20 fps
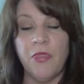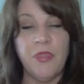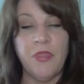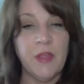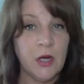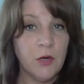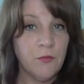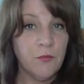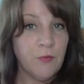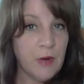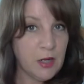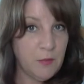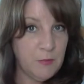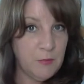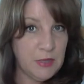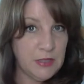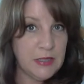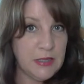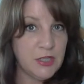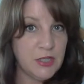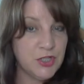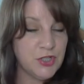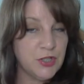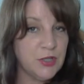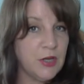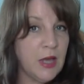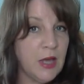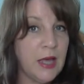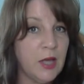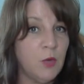their
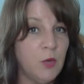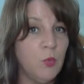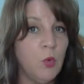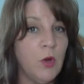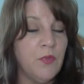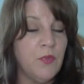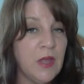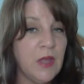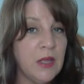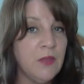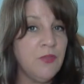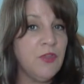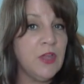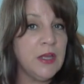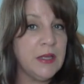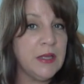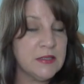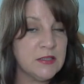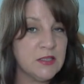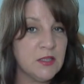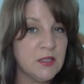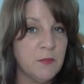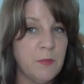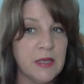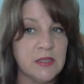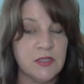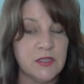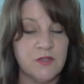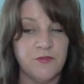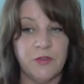recommendation on what they think is the
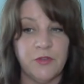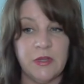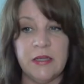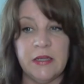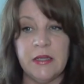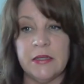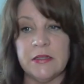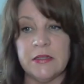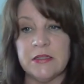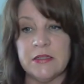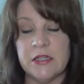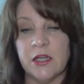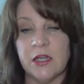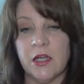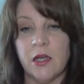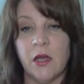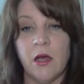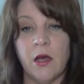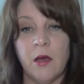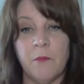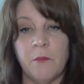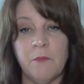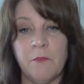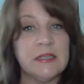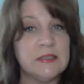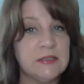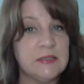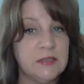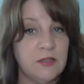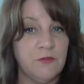best flea and tick
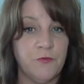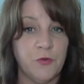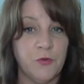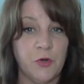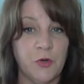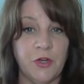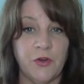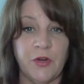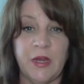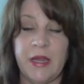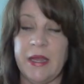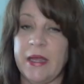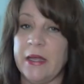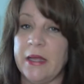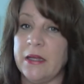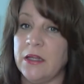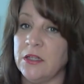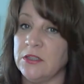medicine for your cat